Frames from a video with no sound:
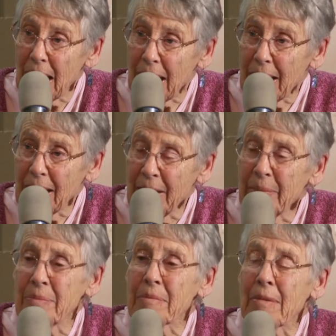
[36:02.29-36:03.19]
at it.
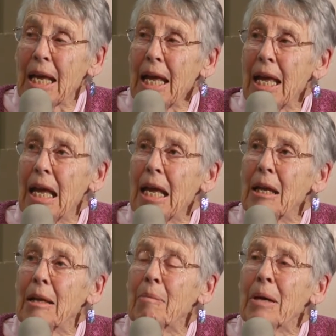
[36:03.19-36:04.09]

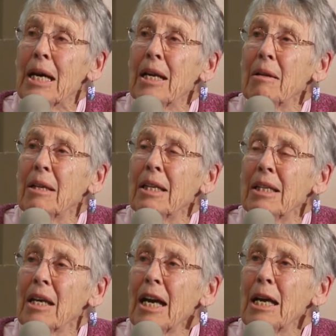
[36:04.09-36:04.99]
And by the
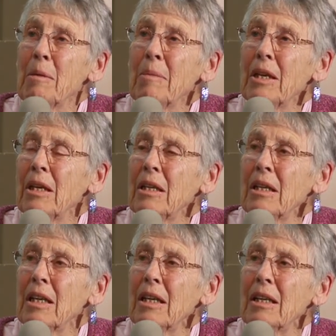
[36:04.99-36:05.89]
time that,
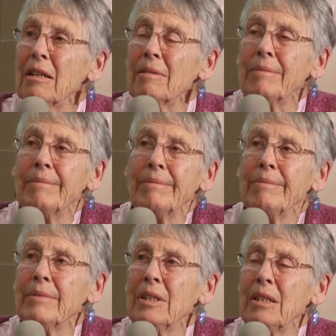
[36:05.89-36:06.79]
uh,
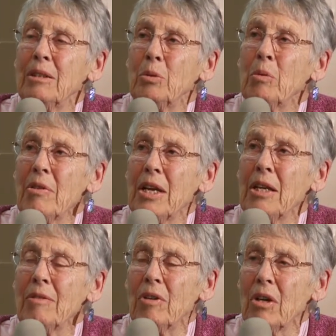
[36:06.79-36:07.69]
you know, toward the
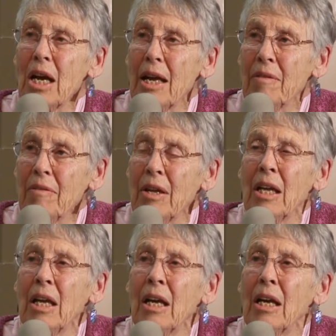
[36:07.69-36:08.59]
end of her life,
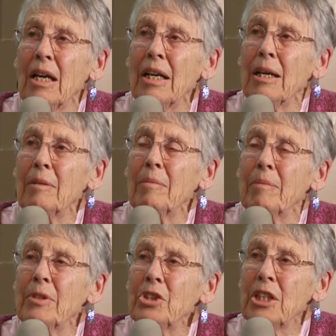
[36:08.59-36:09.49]
um,
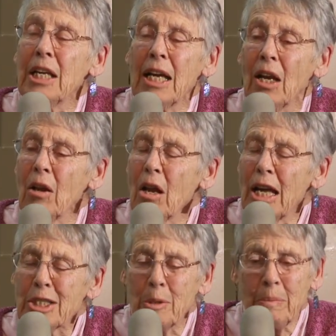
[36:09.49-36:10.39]
she had
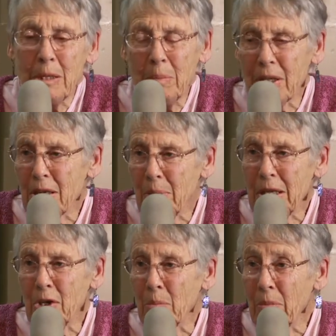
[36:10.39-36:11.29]
lots of people
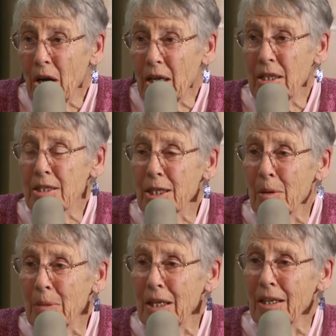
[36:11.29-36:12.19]
coming here, botanists
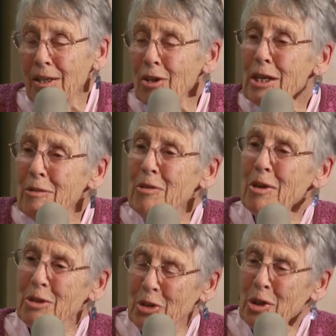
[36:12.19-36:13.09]
coming, looking
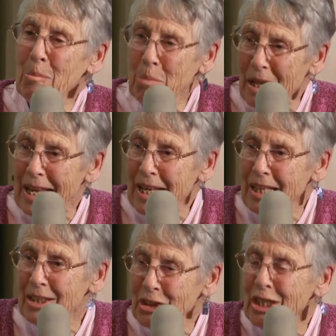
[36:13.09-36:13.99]
for a certain
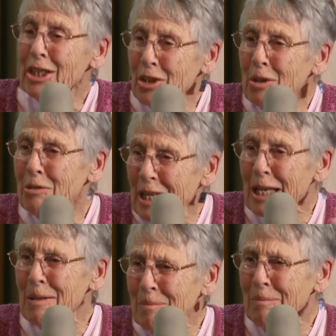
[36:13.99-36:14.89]
plant, and she could go
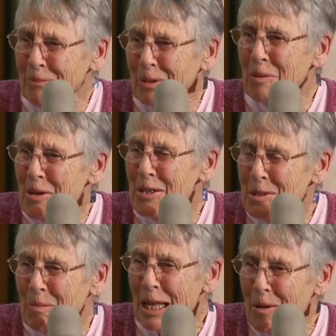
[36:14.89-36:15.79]
take them to where
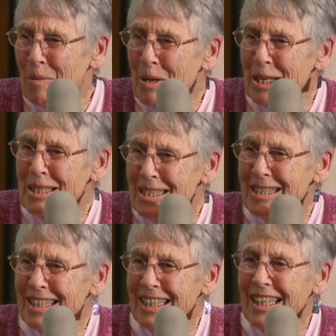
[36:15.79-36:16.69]
this plant was,
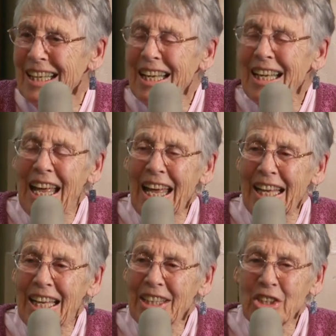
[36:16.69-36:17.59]
and
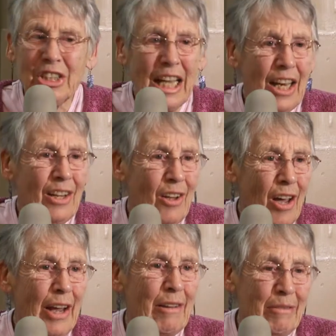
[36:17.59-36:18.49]
ha just had a
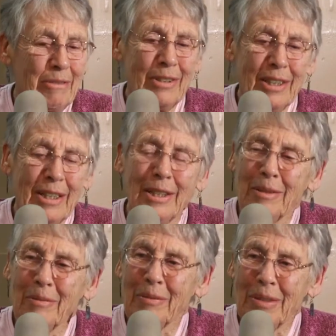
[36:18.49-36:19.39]
lot of
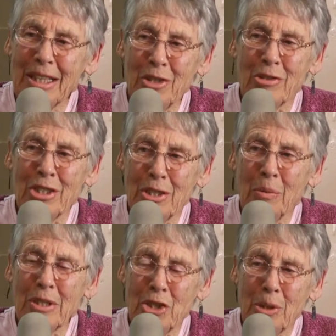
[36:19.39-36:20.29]
uh, interest
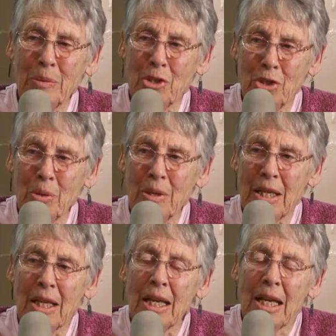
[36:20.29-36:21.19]
in what she was
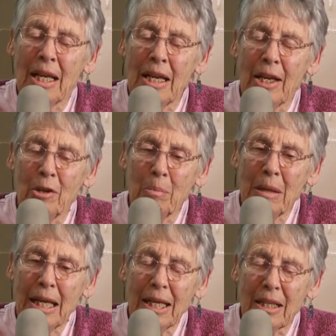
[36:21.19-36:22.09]
doing in her
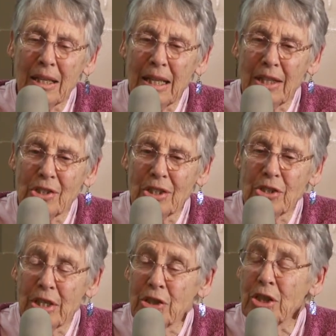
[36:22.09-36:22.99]
plant
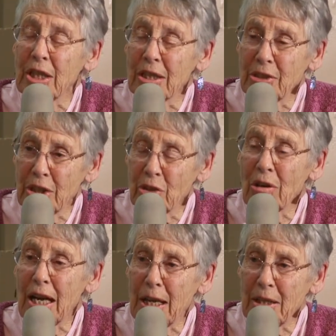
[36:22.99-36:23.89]
collection. Then she, she
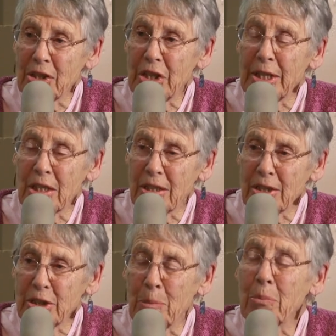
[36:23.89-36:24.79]
dried, she,
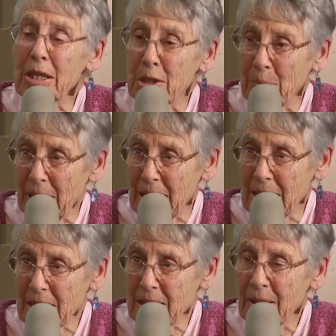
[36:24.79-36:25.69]
she pressed
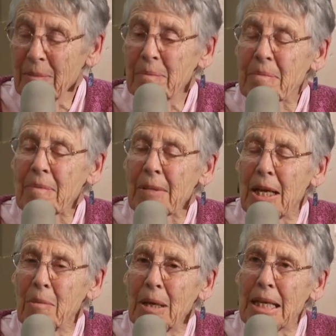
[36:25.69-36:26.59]
plants,
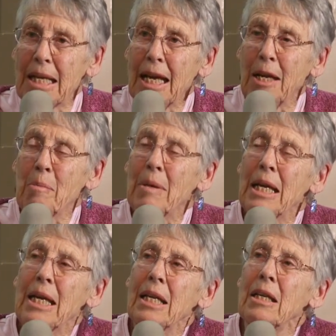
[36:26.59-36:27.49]
and my dad
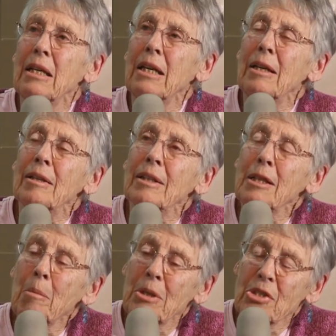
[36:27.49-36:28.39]
made uh,
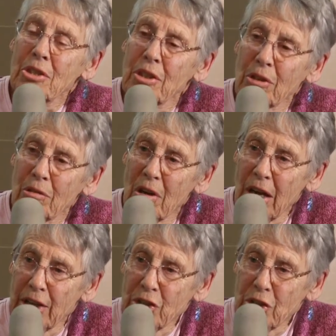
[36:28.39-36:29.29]
cupboards in the
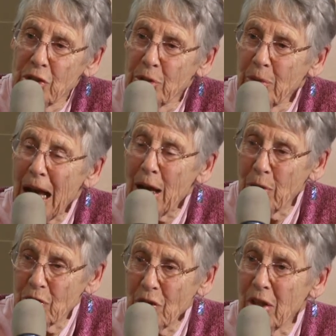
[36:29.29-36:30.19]
garage to
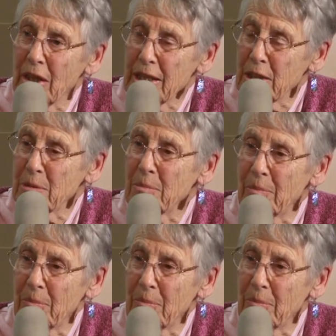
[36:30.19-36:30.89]
house all these